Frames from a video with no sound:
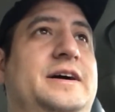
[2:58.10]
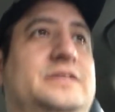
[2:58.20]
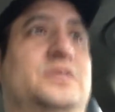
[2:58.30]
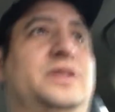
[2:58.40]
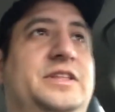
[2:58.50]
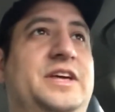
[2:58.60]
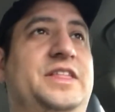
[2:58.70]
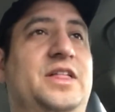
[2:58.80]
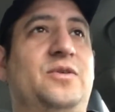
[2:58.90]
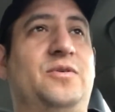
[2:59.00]
So the
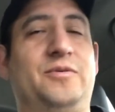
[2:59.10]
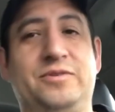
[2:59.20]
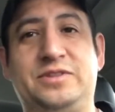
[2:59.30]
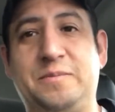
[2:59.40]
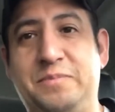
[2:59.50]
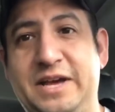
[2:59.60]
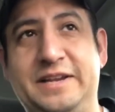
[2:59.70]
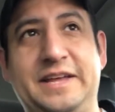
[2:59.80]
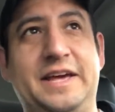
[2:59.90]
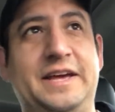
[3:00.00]
other one was the big
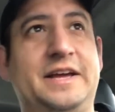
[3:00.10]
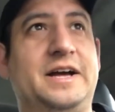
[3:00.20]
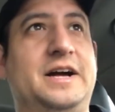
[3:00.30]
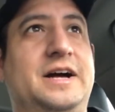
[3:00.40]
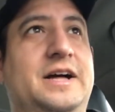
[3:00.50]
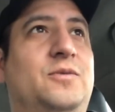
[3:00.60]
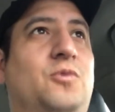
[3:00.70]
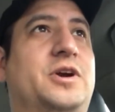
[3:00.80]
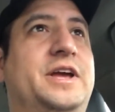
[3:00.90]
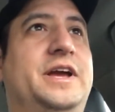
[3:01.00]
dig,
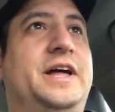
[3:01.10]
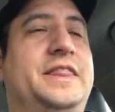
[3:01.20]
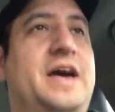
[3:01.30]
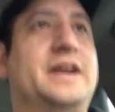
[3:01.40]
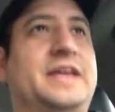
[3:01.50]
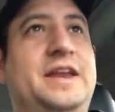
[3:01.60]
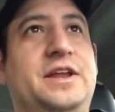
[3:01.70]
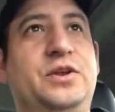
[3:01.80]
working on that, getting a